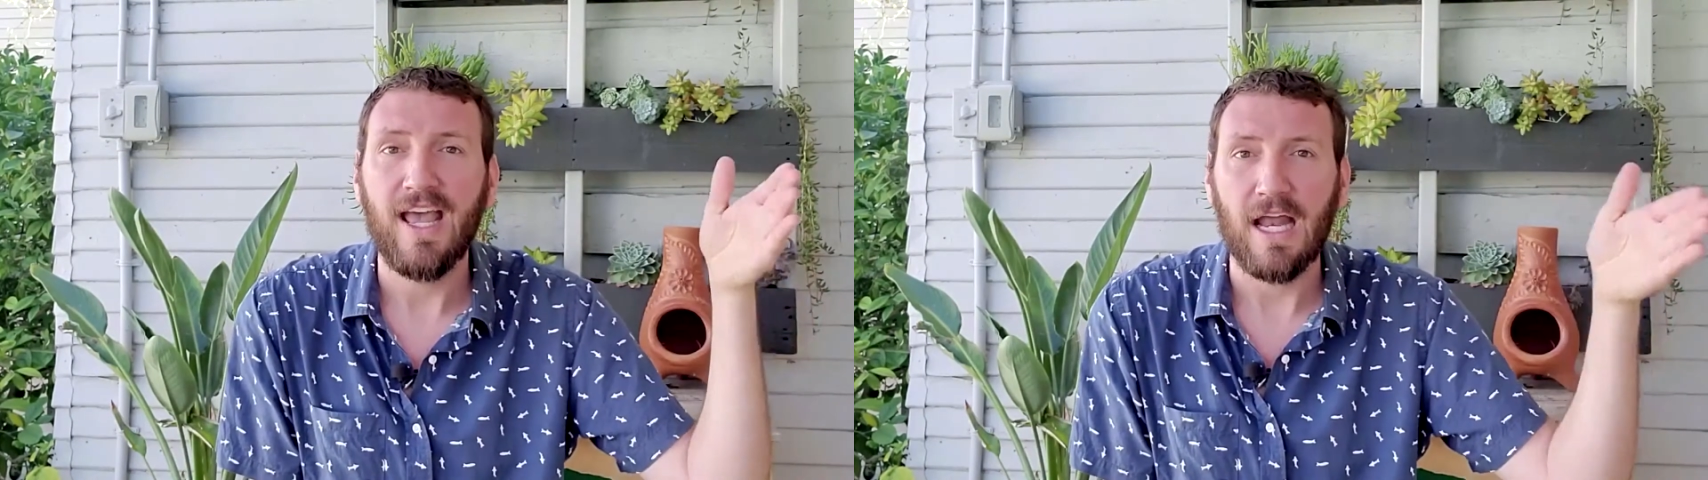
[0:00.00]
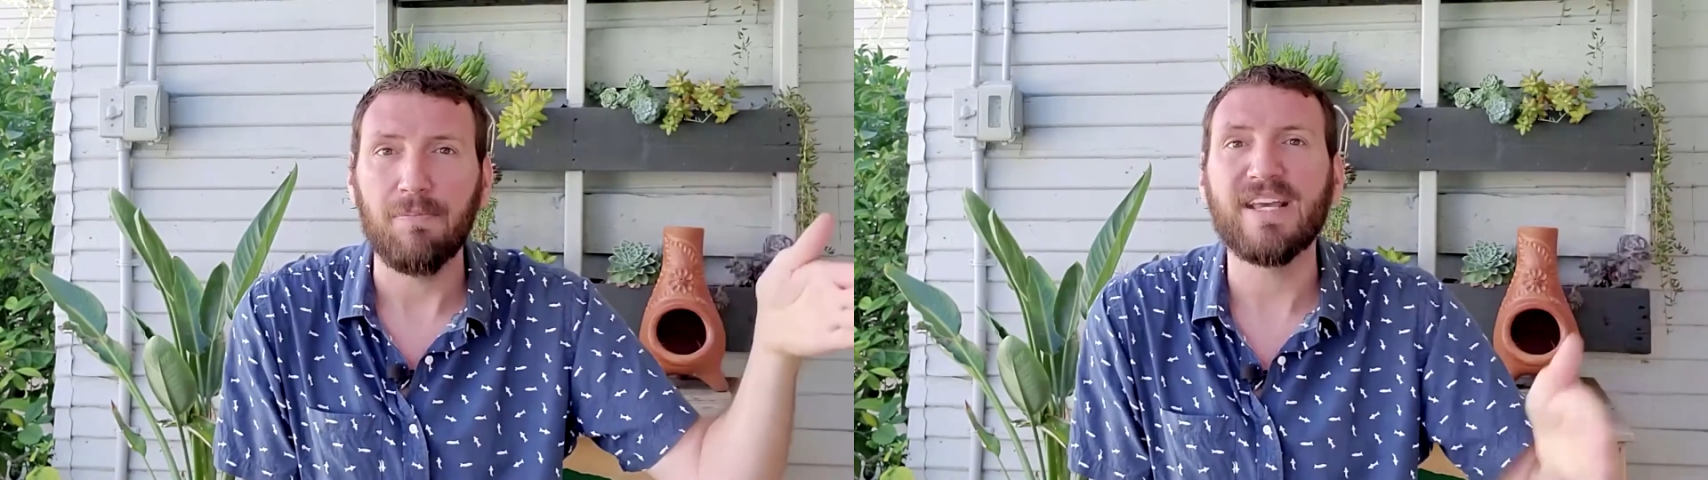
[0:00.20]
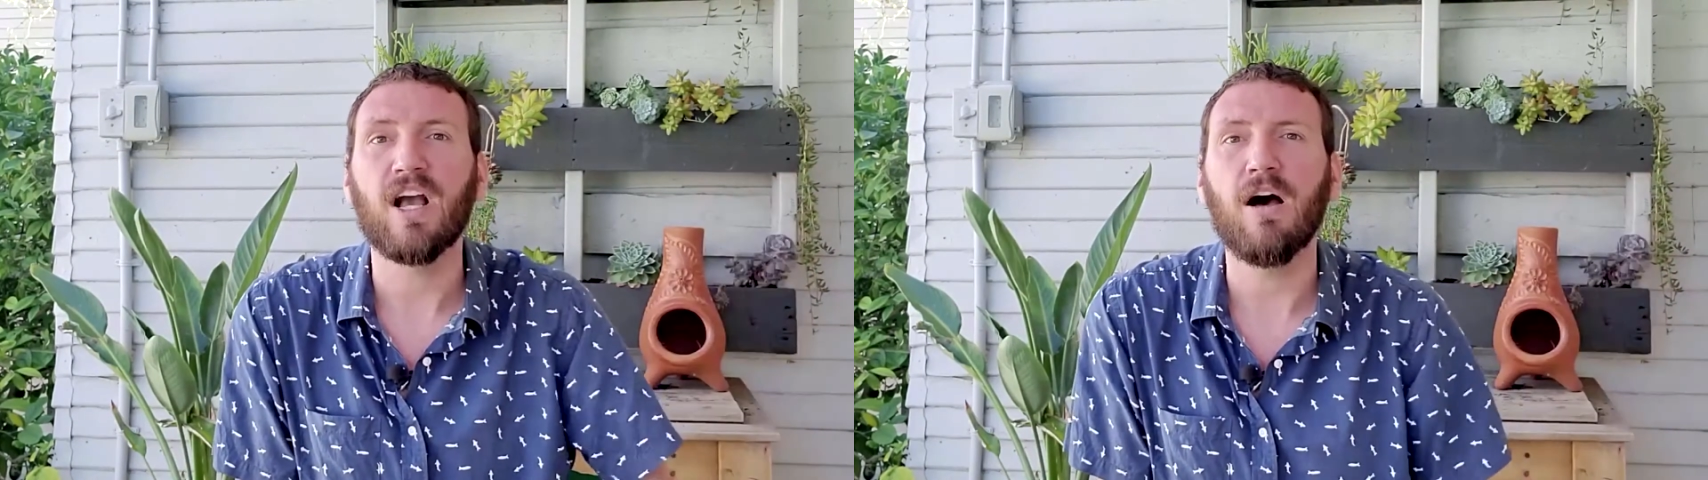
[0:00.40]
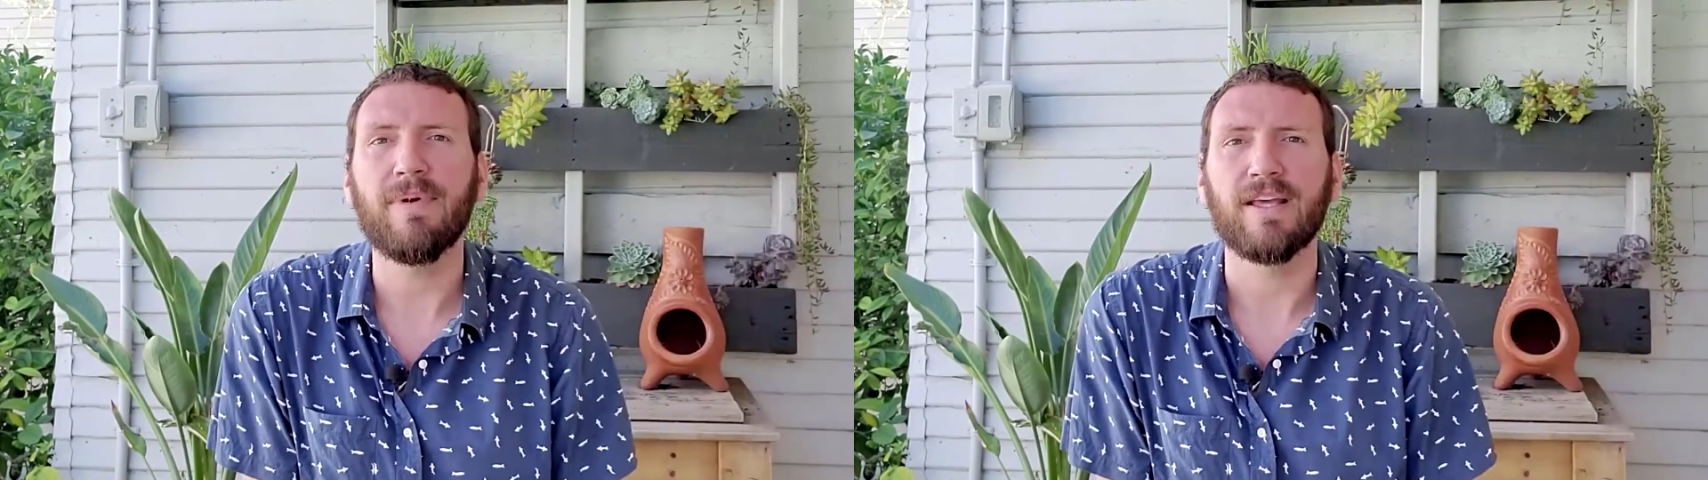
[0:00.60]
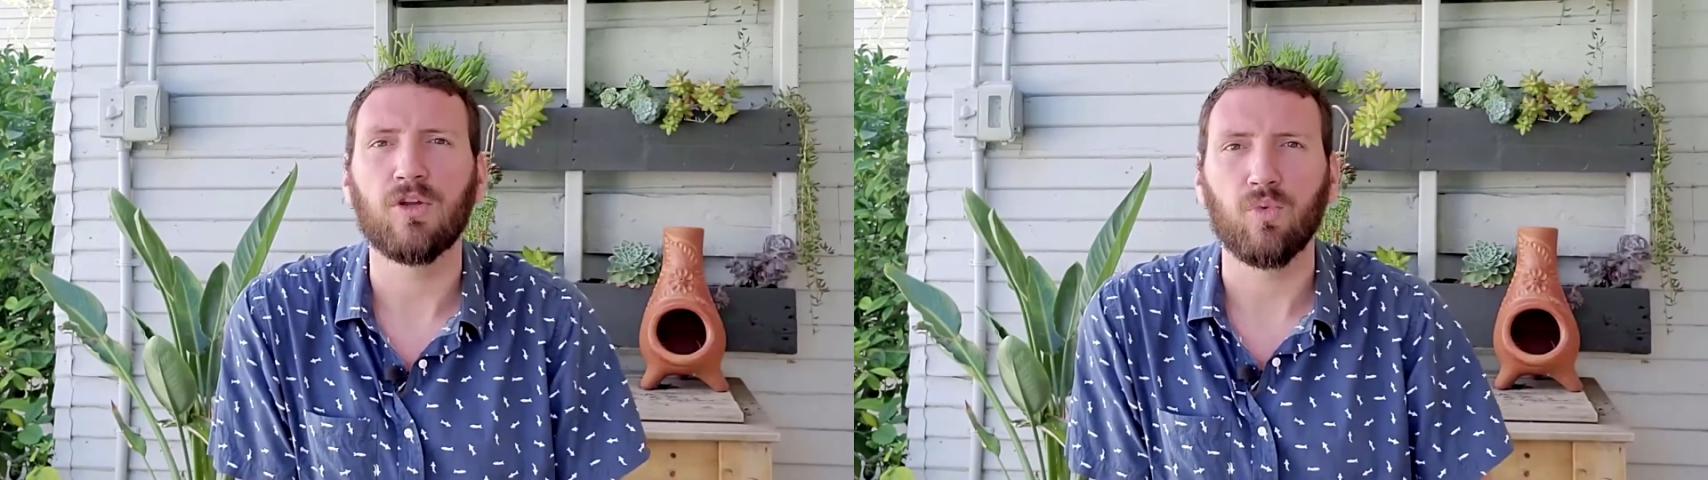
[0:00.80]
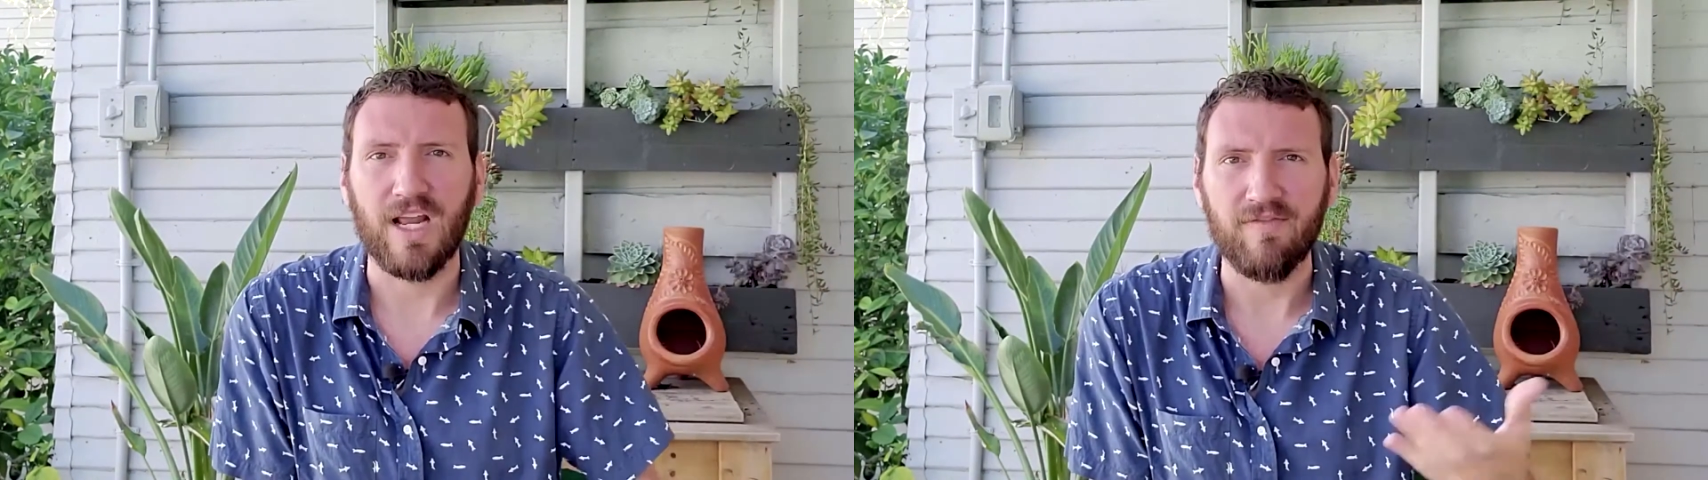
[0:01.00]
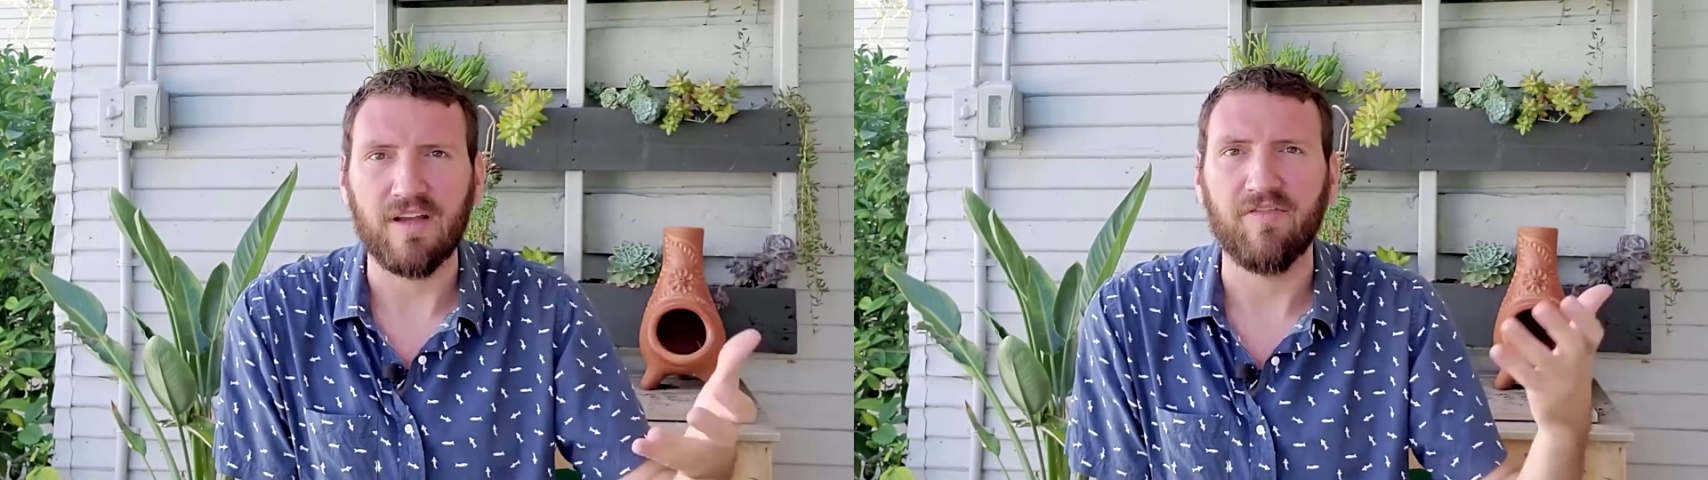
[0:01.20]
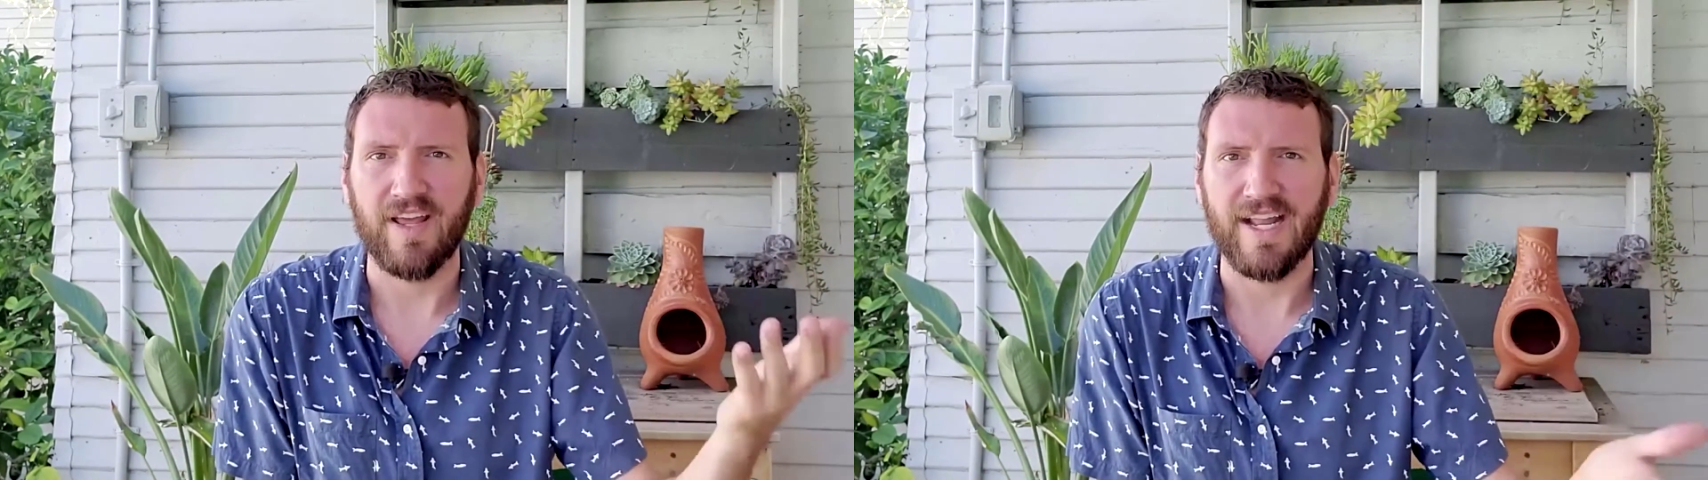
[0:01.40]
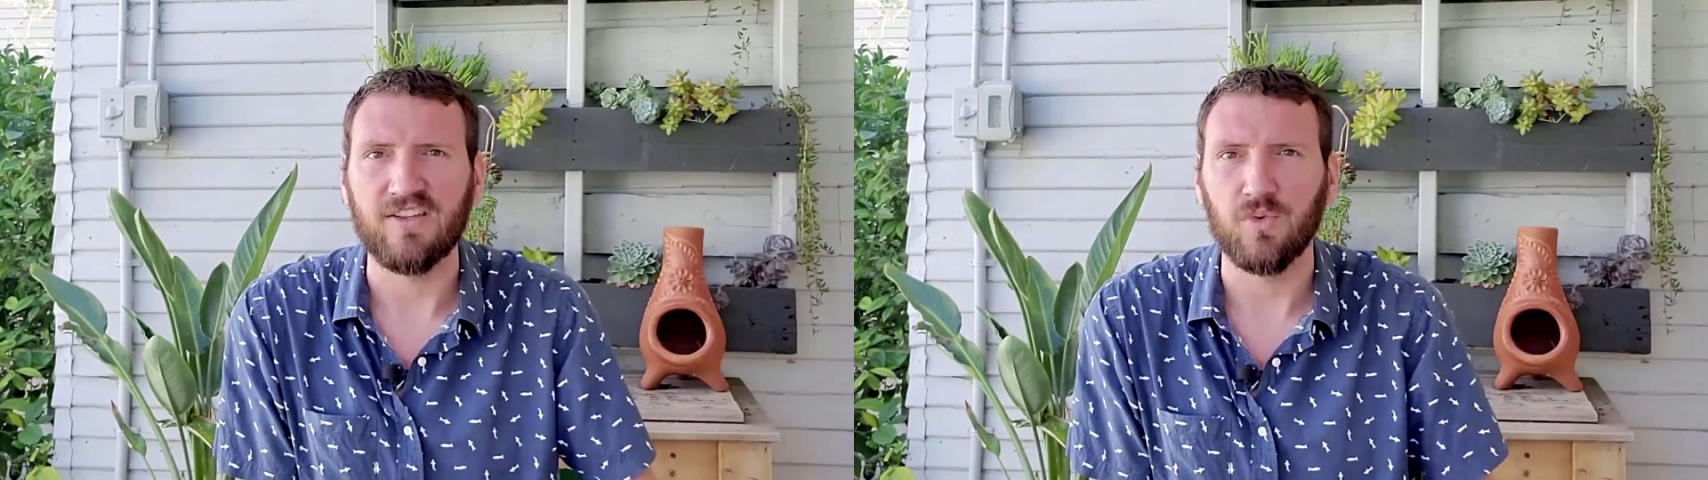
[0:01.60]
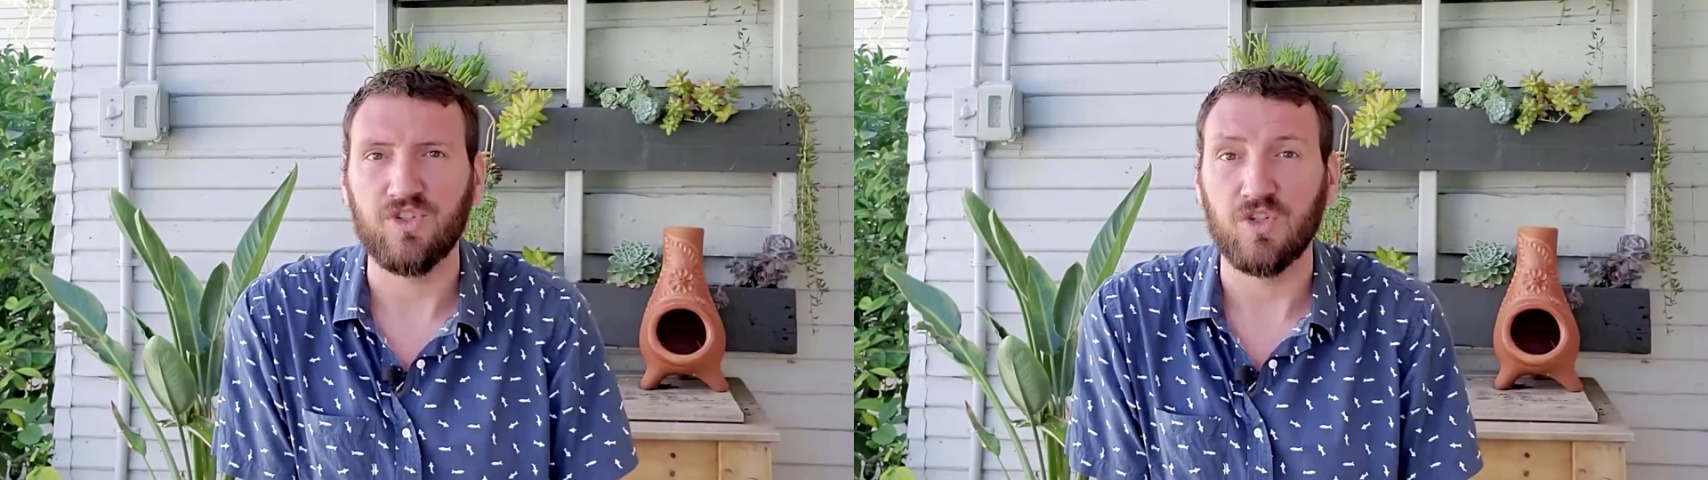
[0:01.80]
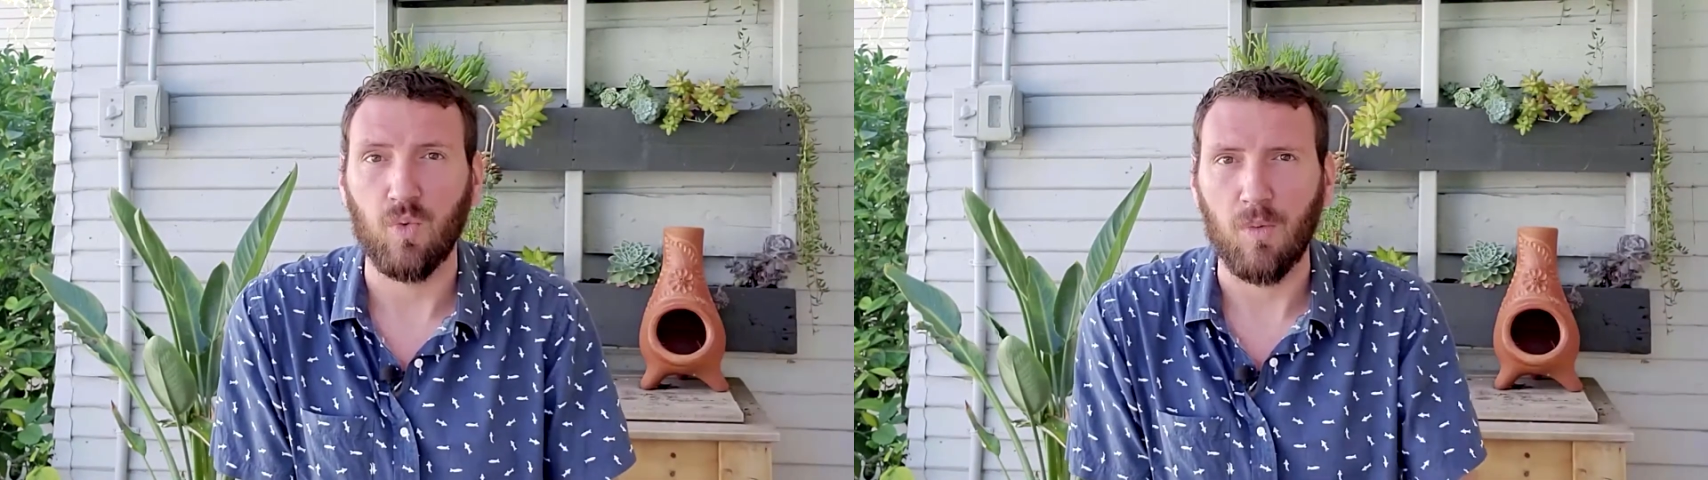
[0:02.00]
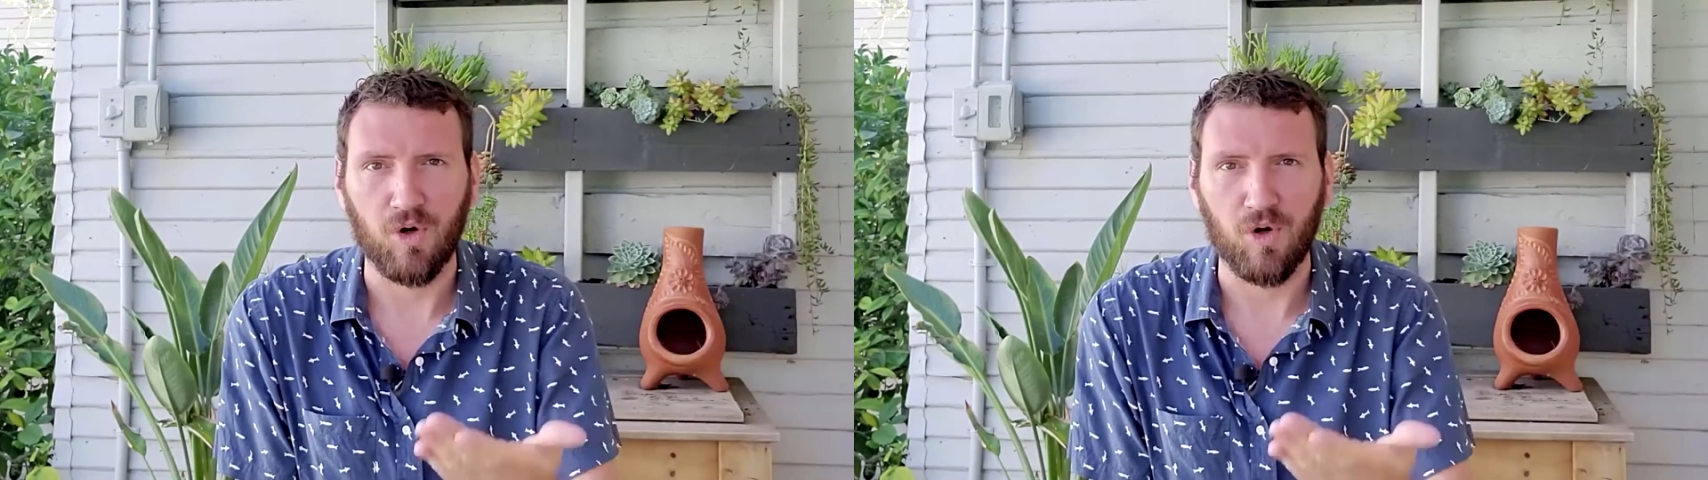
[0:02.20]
and becoming the raving fans, which is what we're